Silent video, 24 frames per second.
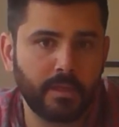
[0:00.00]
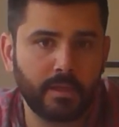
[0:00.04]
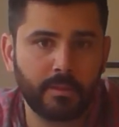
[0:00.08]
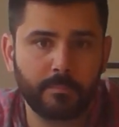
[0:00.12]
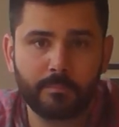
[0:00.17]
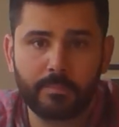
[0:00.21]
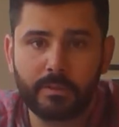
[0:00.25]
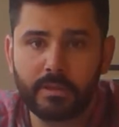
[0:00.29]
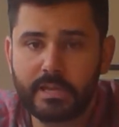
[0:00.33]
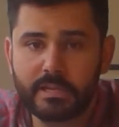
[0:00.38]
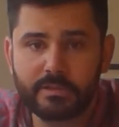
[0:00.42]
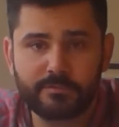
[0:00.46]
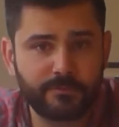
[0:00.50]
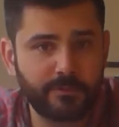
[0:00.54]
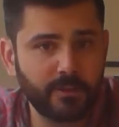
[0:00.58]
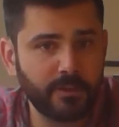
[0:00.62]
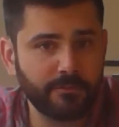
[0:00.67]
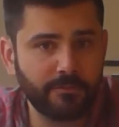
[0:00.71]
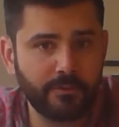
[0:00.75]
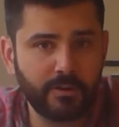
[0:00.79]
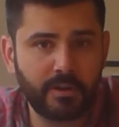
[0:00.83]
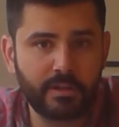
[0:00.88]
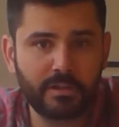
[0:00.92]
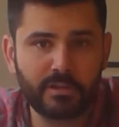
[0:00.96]
Please feel
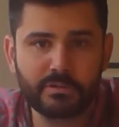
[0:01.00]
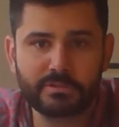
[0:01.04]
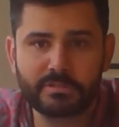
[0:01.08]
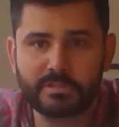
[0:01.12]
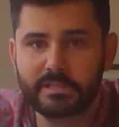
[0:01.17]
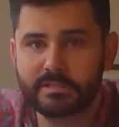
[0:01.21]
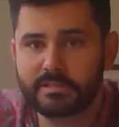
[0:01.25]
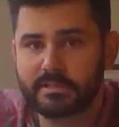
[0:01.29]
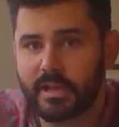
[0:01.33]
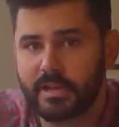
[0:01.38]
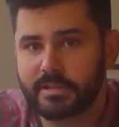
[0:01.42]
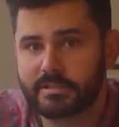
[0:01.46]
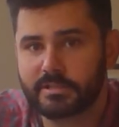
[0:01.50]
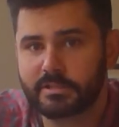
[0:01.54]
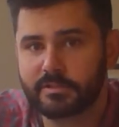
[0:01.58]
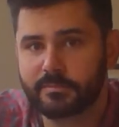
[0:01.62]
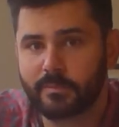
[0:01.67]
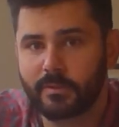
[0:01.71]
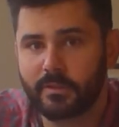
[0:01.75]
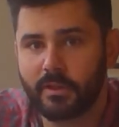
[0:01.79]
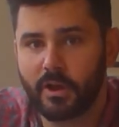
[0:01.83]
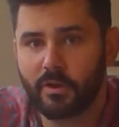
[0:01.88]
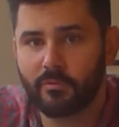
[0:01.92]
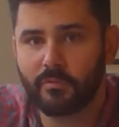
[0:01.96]
free to use these lessons
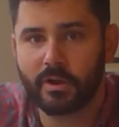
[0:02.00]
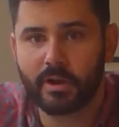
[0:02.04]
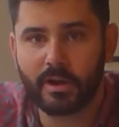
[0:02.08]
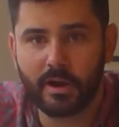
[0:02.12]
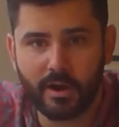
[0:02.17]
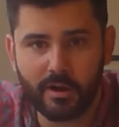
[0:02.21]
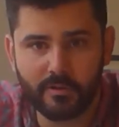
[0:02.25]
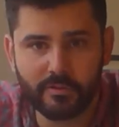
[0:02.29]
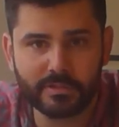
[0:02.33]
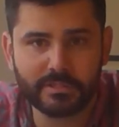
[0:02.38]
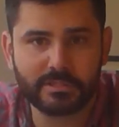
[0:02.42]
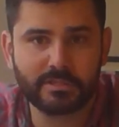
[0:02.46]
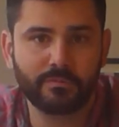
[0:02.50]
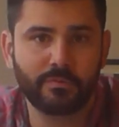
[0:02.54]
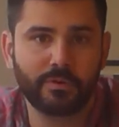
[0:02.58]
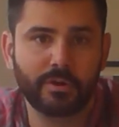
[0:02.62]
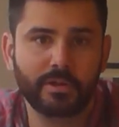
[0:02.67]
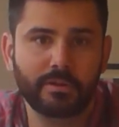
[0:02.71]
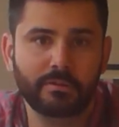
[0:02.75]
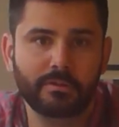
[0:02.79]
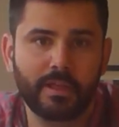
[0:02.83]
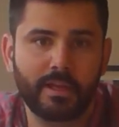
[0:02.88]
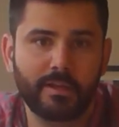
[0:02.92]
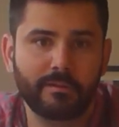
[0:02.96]
below regardless of where
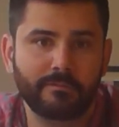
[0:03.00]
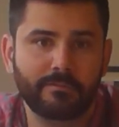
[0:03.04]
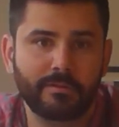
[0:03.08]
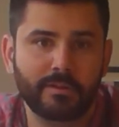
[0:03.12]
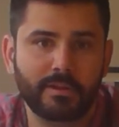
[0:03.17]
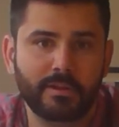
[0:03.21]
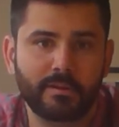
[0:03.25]
you live,